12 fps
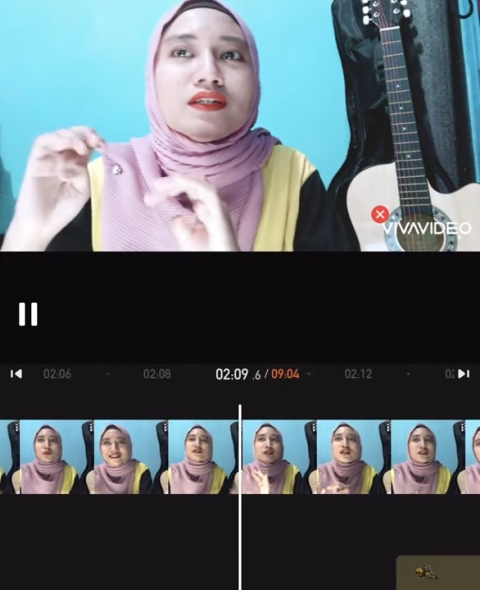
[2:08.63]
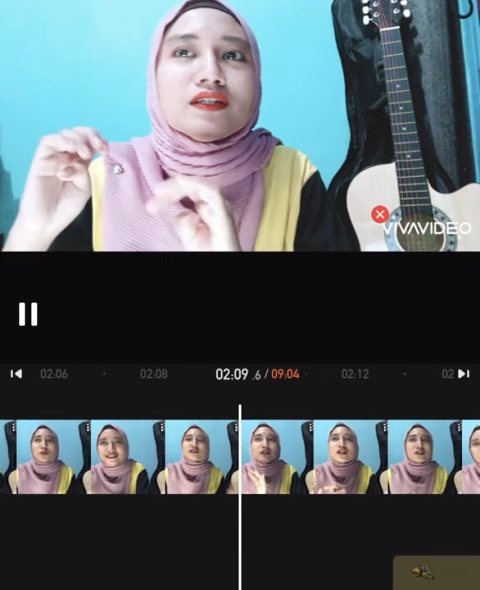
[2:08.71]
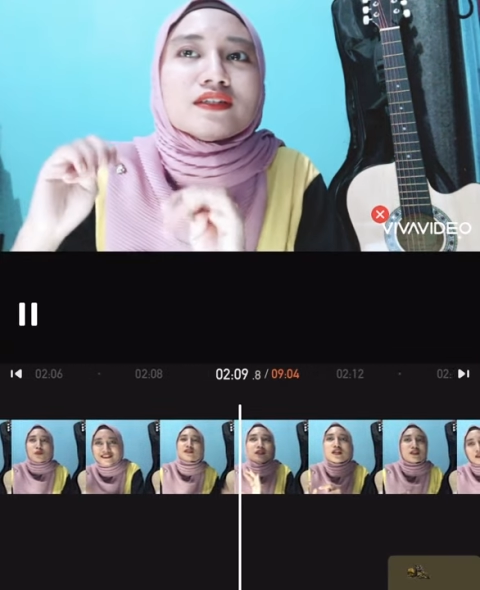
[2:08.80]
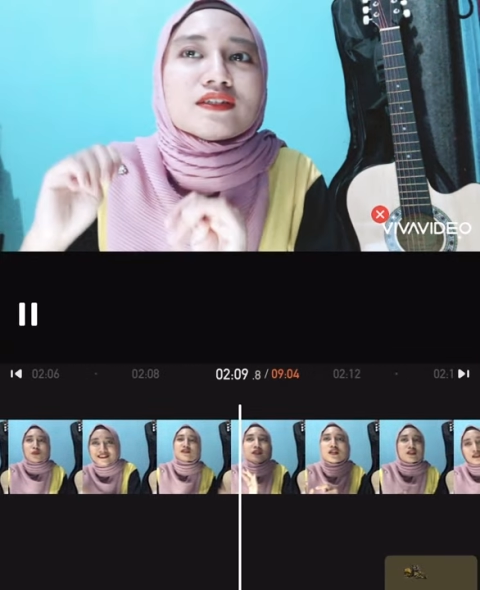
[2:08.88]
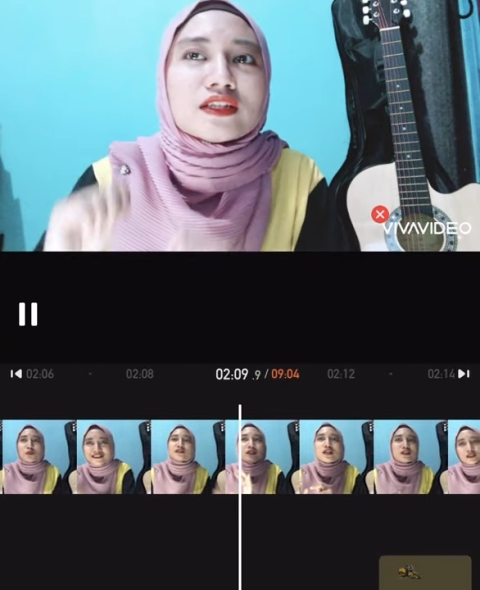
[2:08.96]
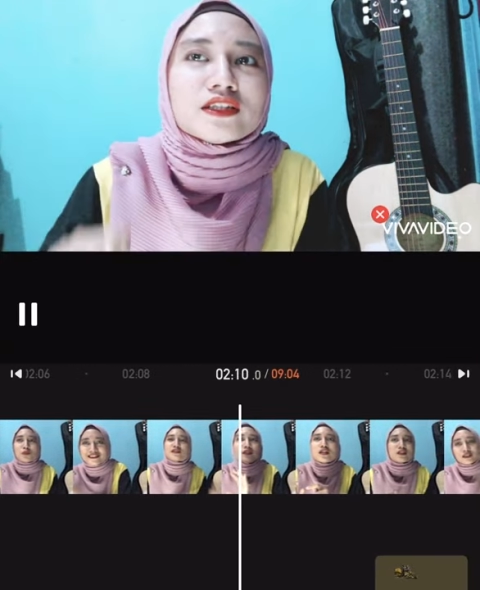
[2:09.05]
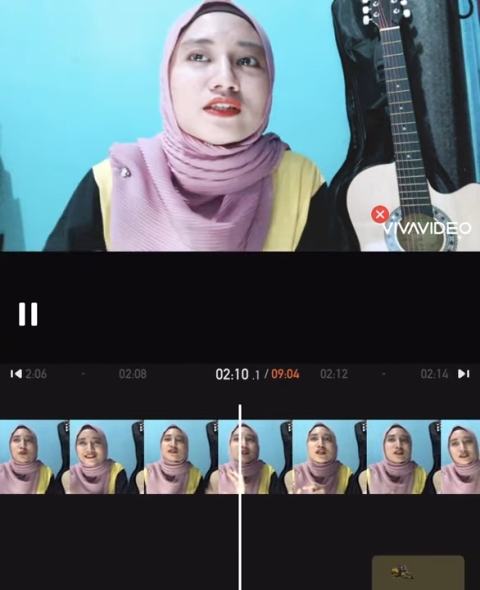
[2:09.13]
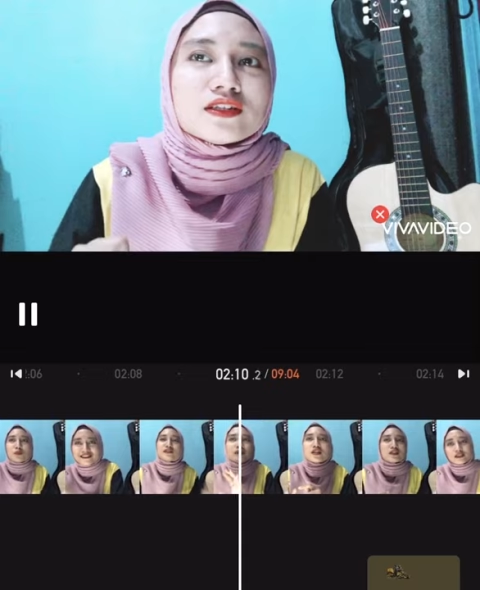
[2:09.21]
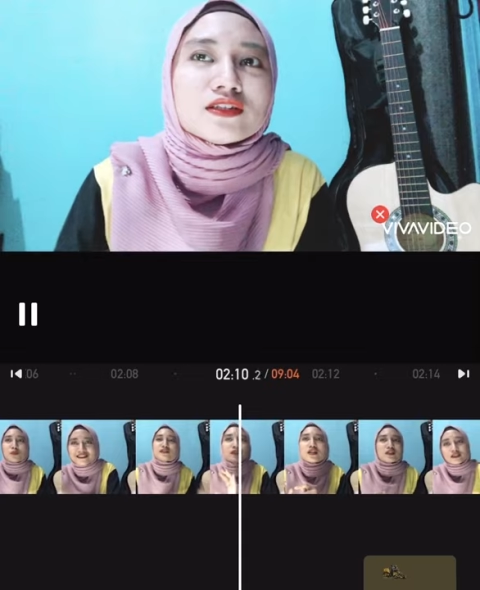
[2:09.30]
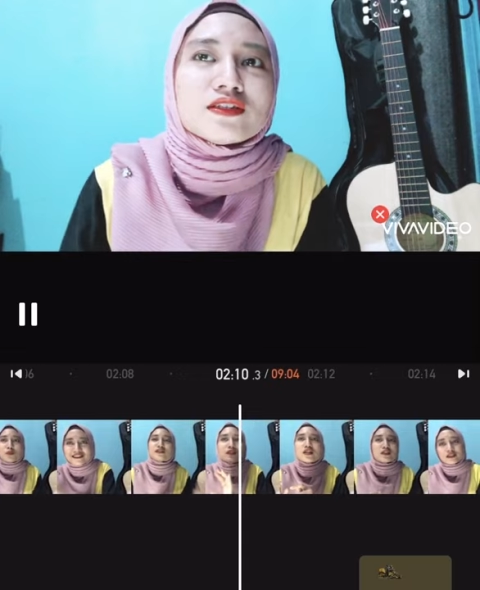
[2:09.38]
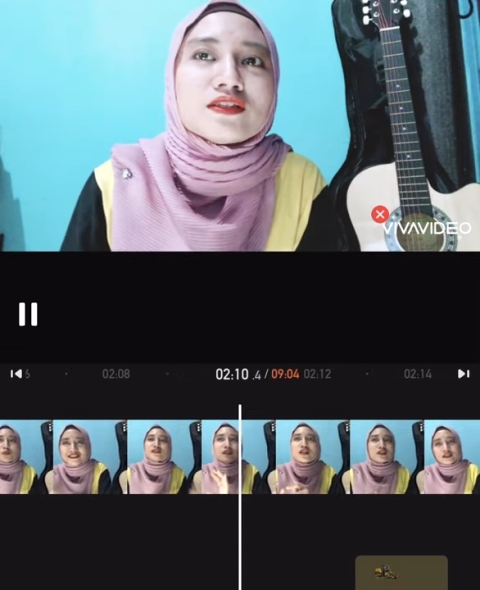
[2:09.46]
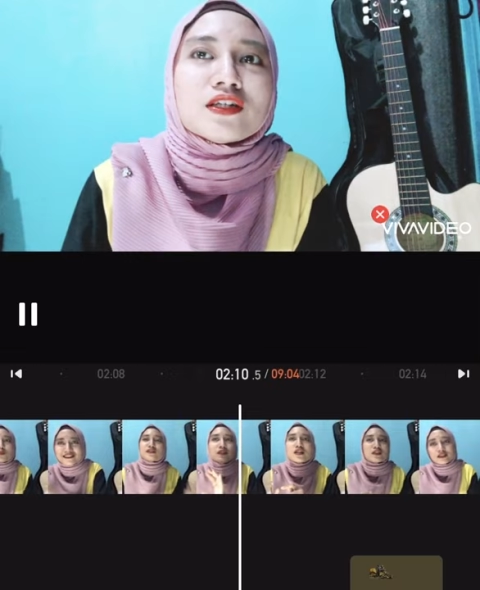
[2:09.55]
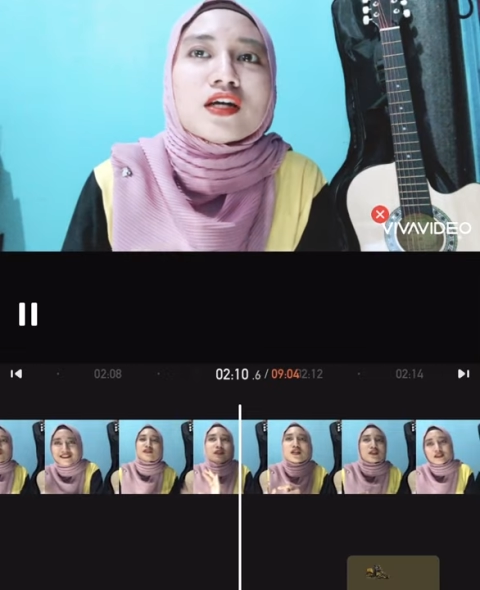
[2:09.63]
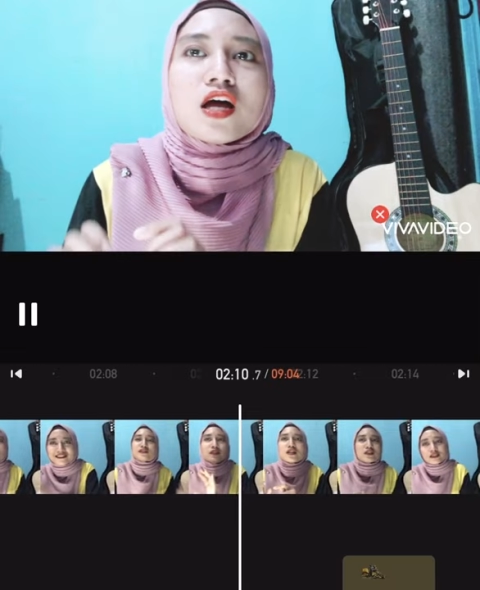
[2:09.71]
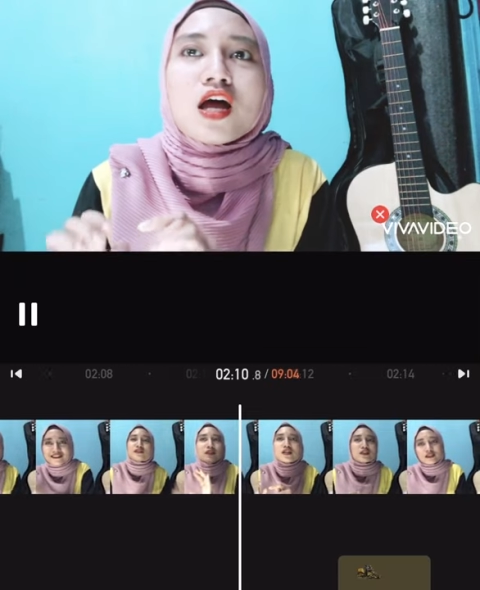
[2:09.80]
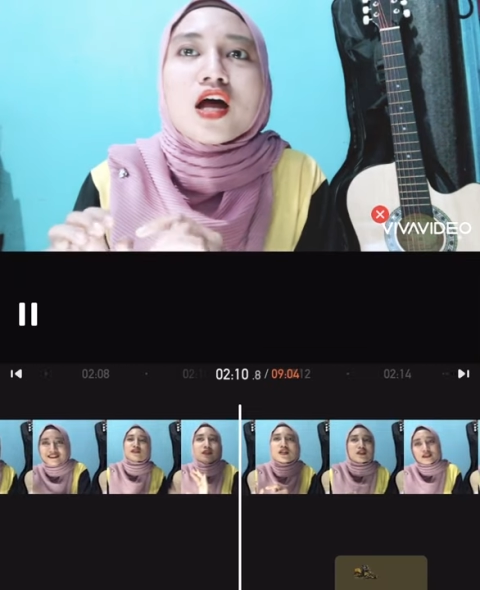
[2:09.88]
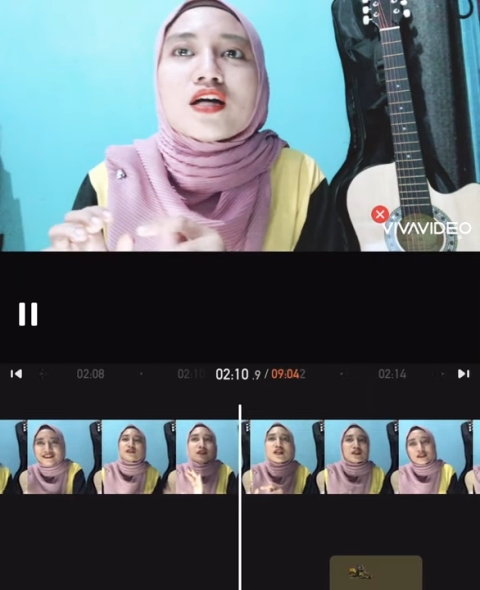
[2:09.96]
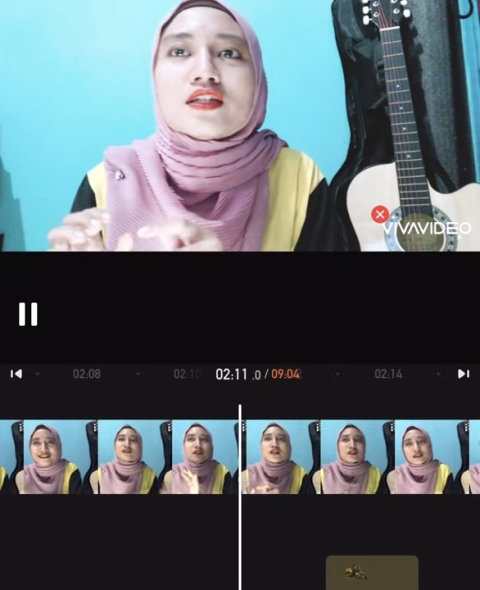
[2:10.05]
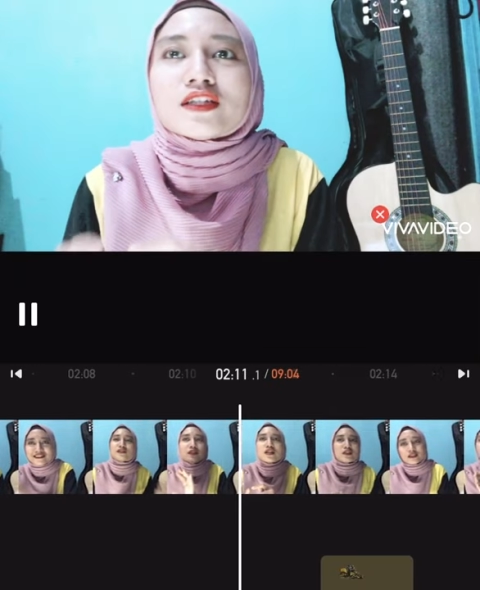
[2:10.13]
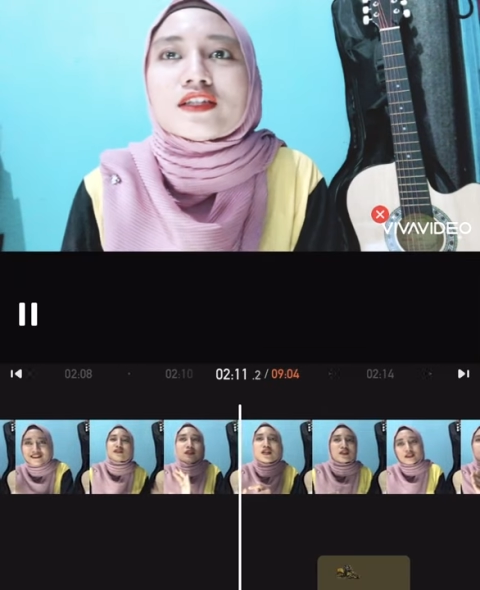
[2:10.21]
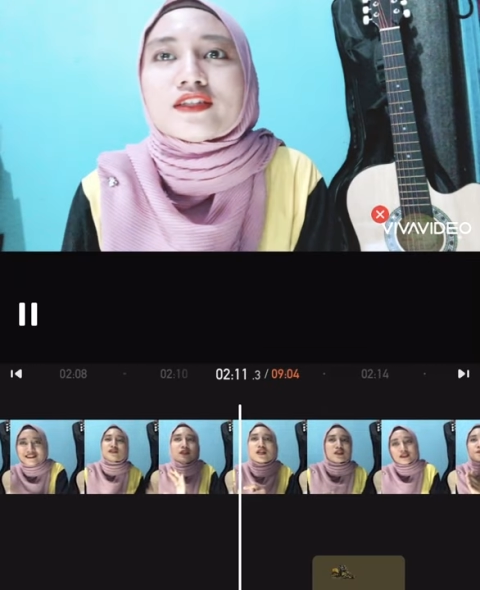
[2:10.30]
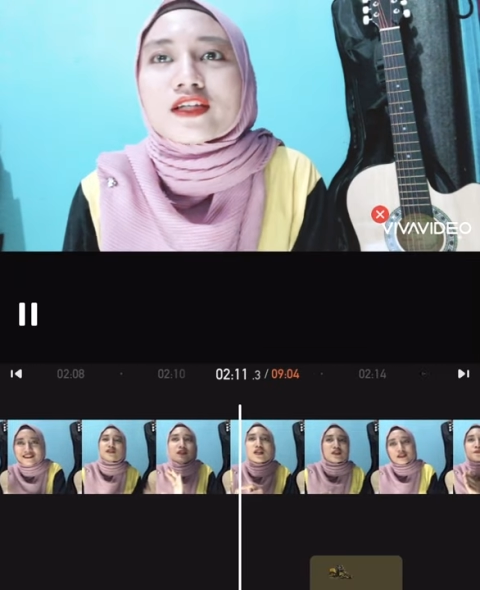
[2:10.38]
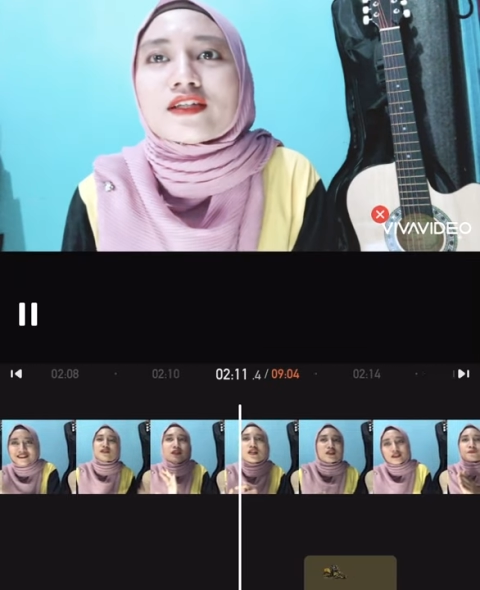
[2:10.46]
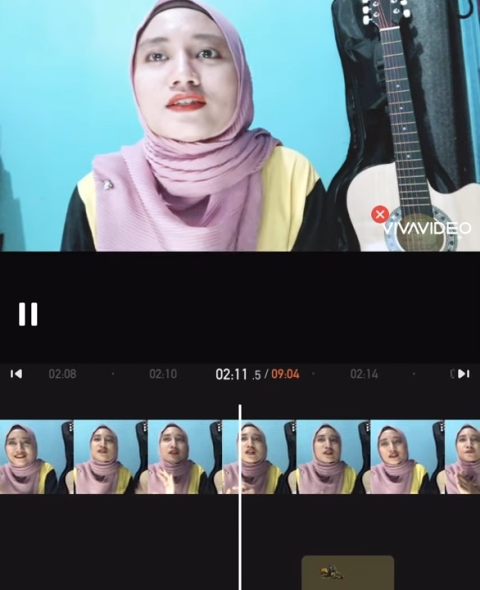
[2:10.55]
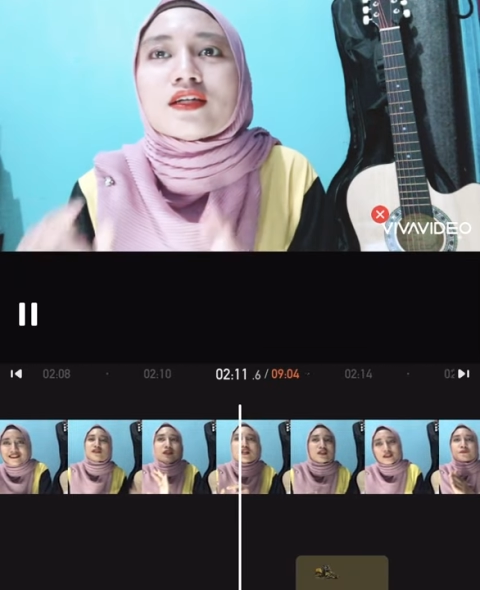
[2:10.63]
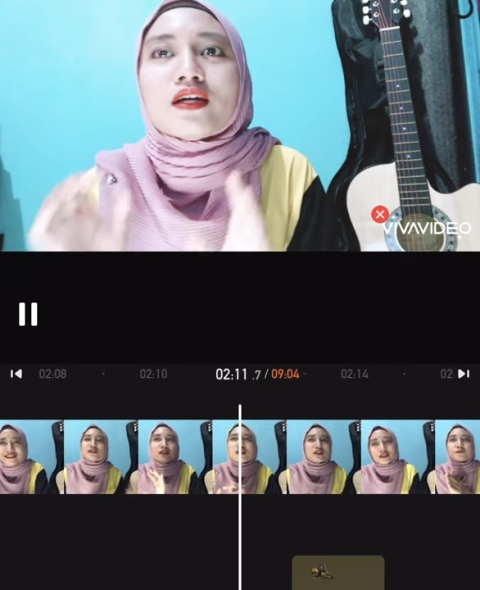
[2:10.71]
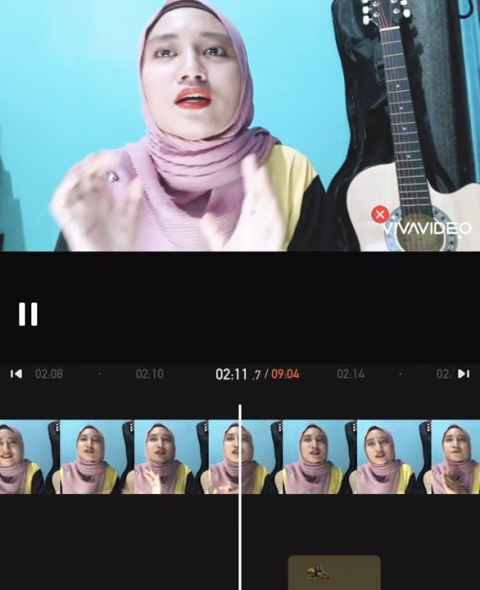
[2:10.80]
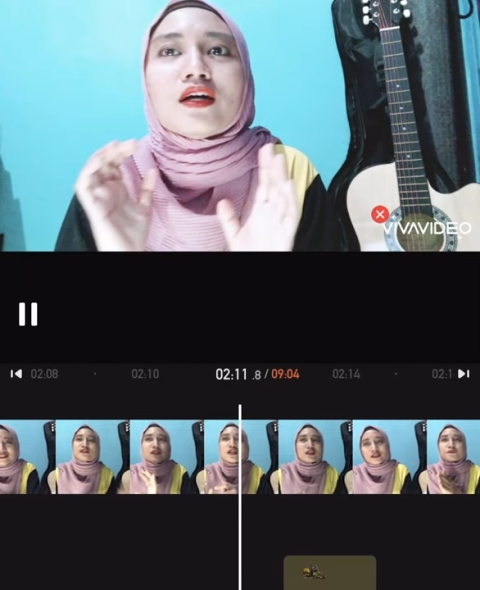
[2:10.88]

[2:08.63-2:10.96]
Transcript: discharges such as